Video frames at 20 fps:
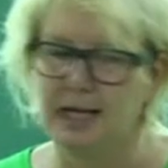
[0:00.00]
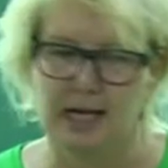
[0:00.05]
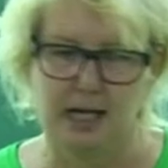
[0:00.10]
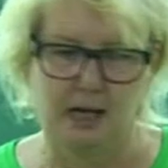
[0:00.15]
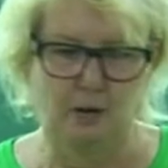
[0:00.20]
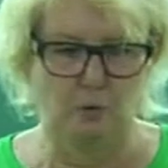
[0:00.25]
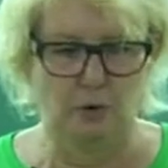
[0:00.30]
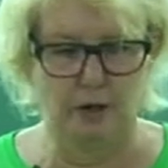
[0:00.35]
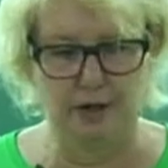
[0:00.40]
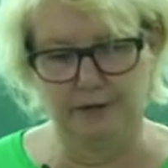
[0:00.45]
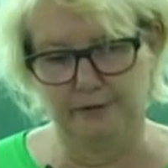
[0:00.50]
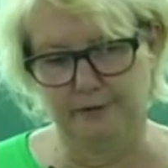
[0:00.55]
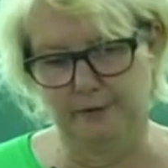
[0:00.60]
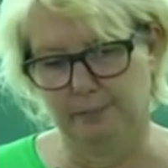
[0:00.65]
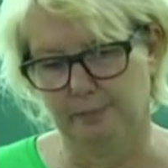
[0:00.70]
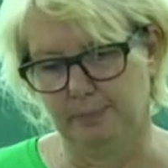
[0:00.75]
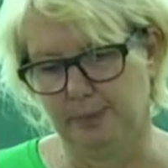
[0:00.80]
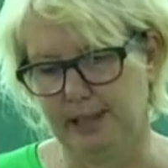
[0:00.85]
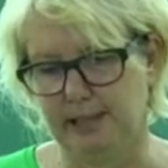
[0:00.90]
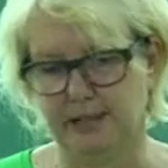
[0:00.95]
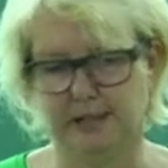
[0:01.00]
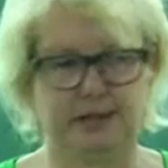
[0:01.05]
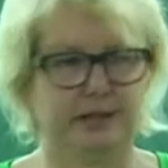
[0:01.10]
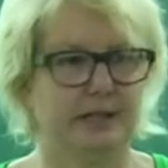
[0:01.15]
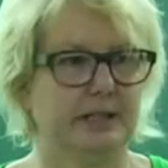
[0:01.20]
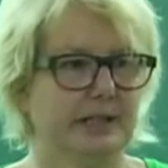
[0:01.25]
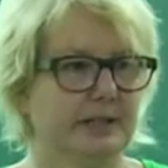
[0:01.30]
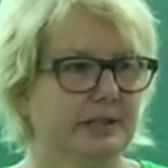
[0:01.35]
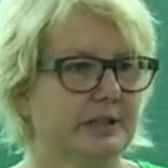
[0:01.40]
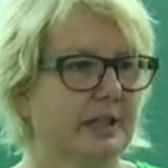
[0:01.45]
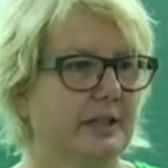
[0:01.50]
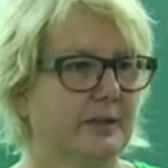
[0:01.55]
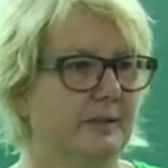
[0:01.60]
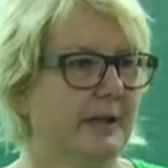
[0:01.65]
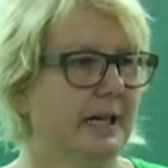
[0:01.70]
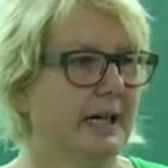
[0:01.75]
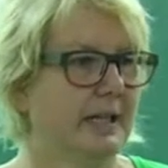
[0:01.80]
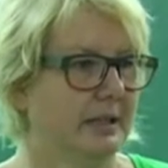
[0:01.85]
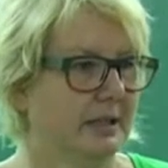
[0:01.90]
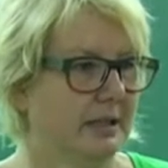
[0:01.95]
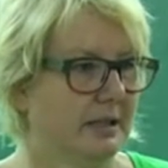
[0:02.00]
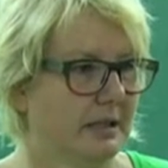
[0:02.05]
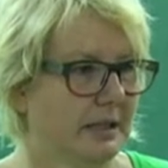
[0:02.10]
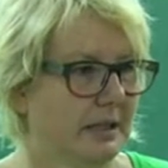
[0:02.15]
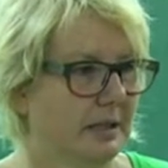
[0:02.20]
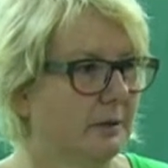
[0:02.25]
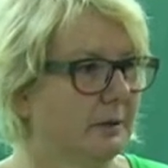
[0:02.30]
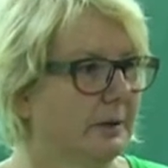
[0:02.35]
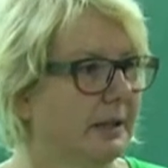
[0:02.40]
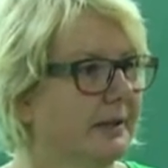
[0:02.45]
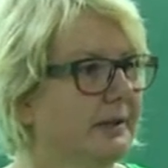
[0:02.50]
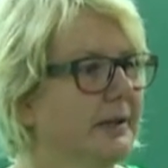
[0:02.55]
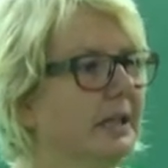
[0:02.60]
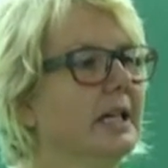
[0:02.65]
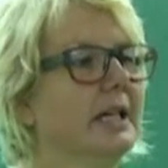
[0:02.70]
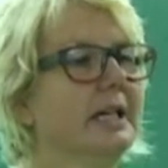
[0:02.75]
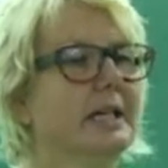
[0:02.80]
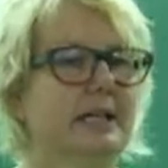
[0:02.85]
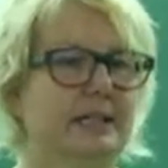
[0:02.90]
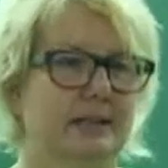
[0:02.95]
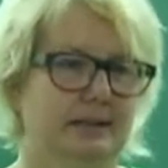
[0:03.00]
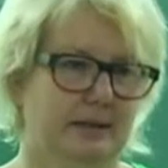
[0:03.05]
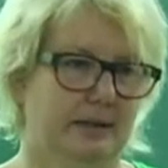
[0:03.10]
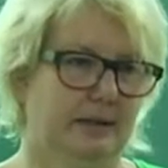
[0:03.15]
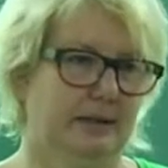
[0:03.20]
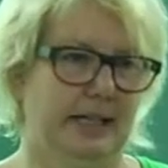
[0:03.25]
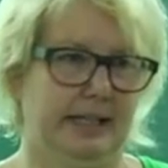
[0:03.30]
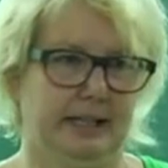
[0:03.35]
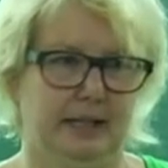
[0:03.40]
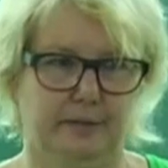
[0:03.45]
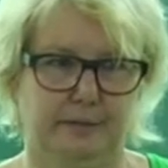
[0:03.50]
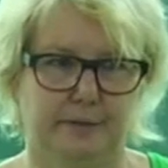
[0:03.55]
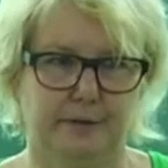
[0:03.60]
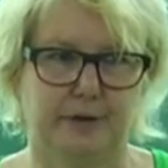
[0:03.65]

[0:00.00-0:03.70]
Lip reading: And one of the biggest things I've had to deal with is the lack of